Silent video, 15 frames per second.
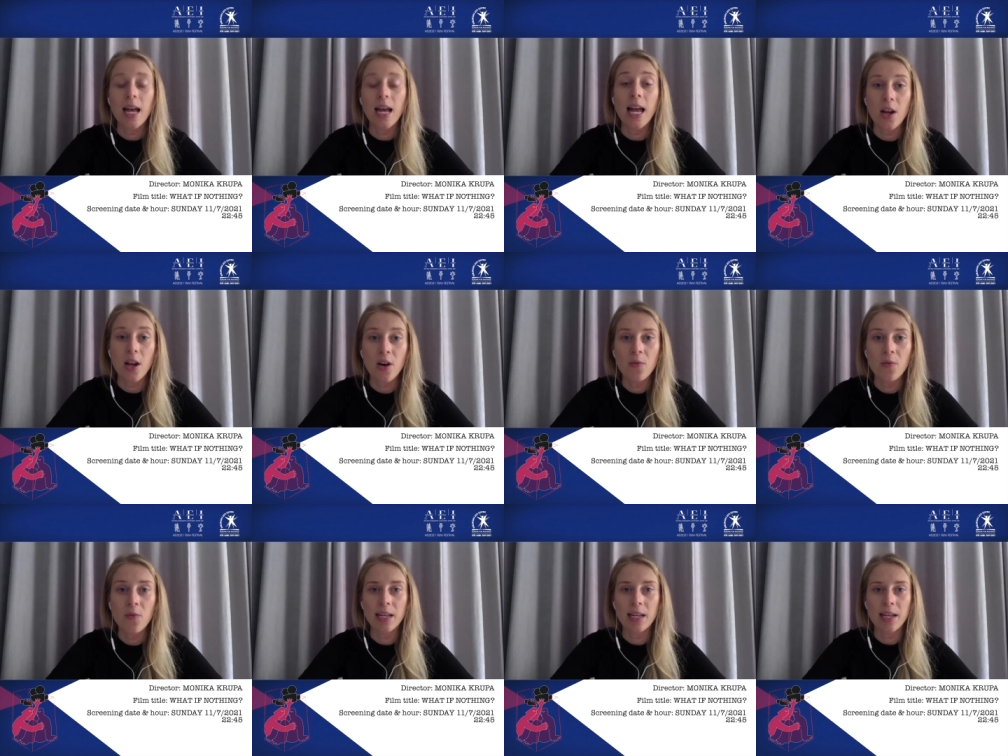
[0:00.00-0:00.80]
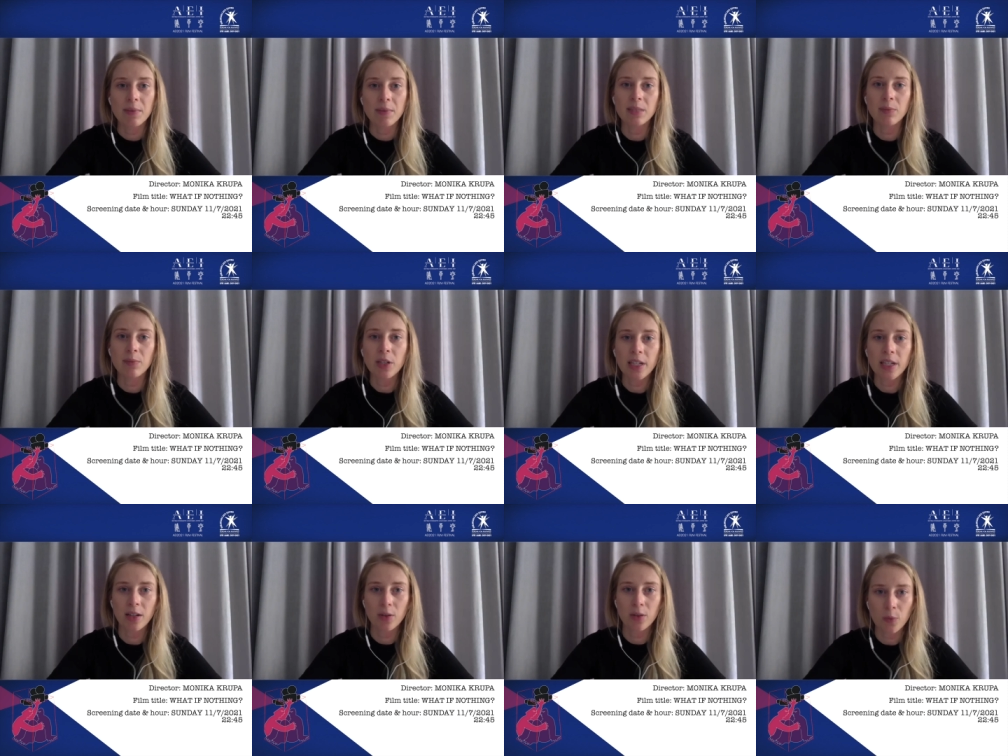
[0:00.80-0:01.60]
Hello, my name is
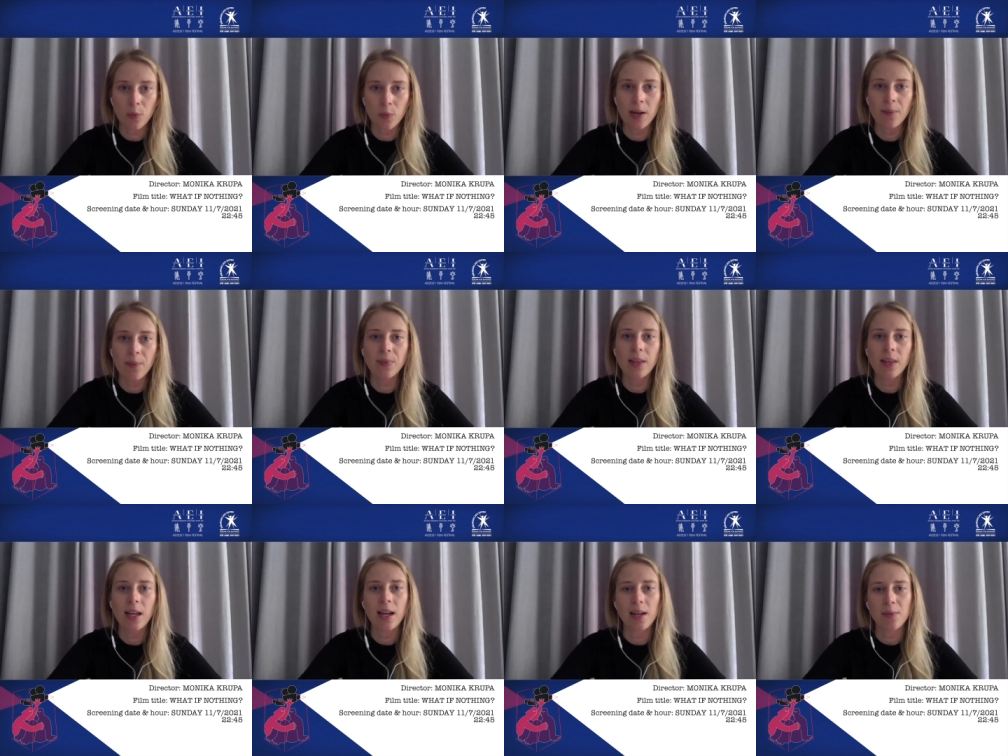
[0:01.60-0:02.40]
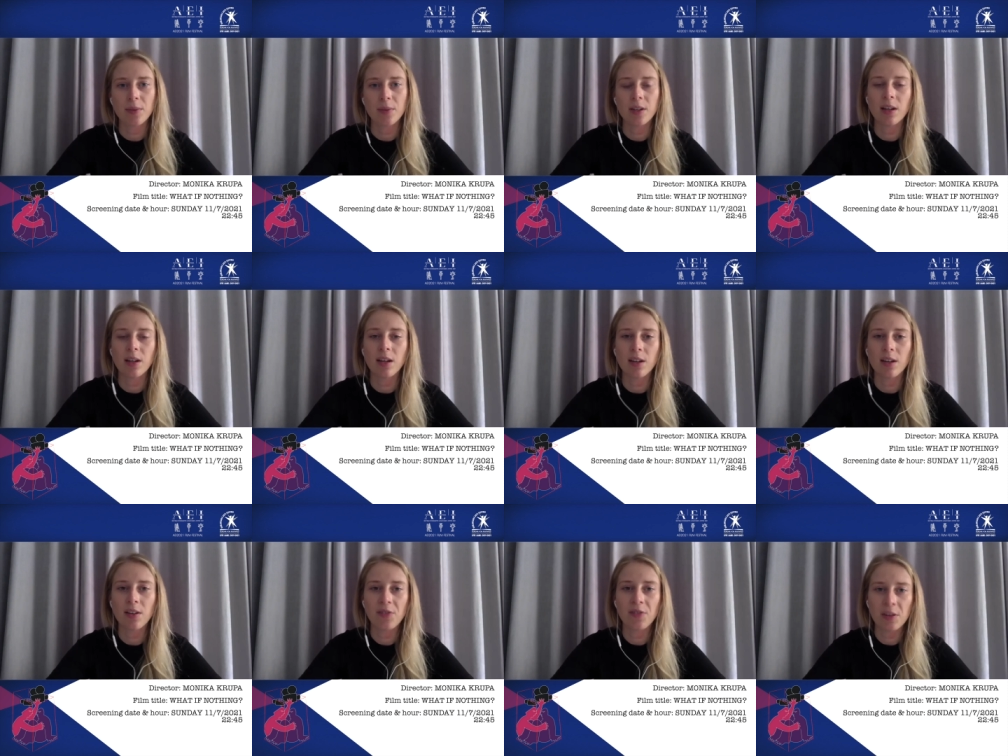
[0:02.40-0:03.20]
Monika Krupa. I'm
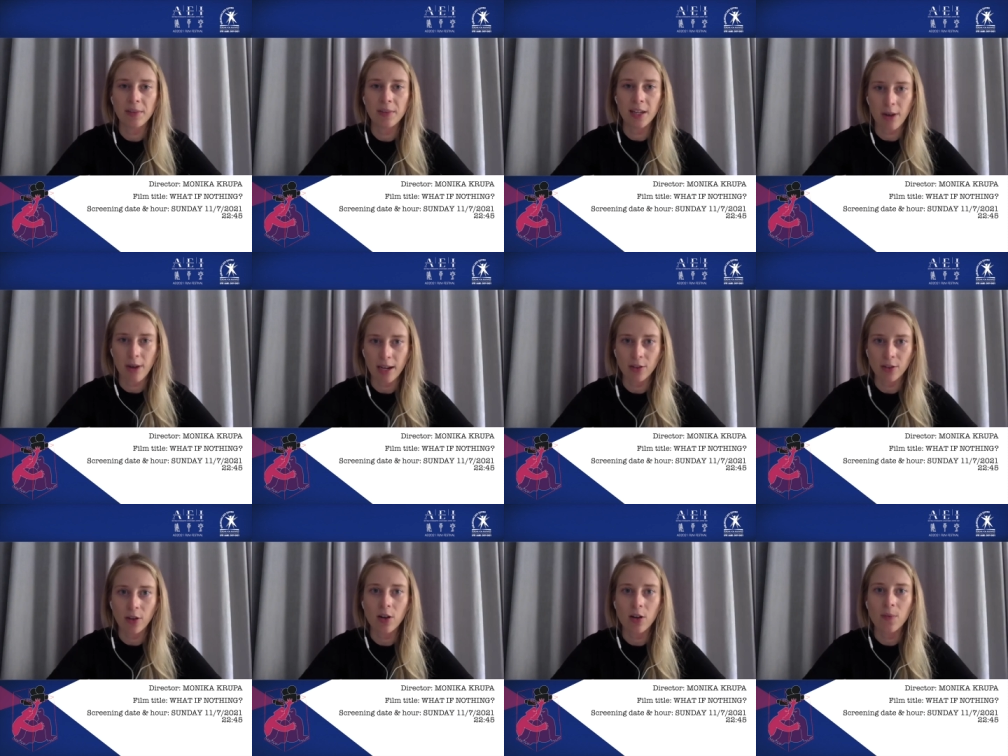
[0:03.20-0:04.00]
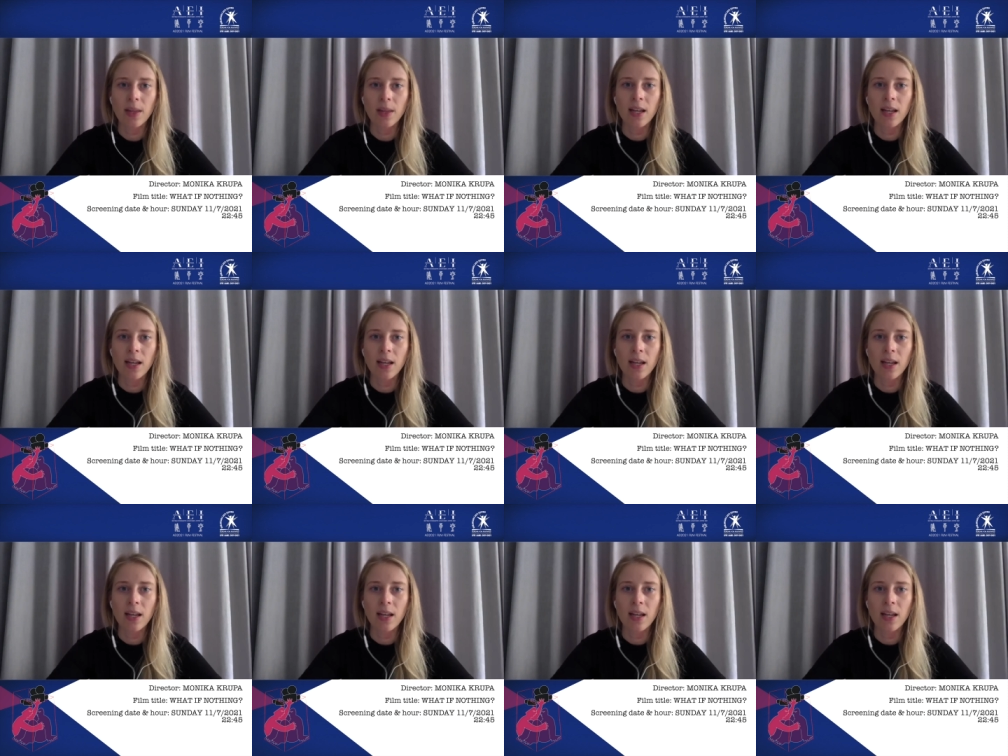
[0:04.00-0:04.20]
a film director.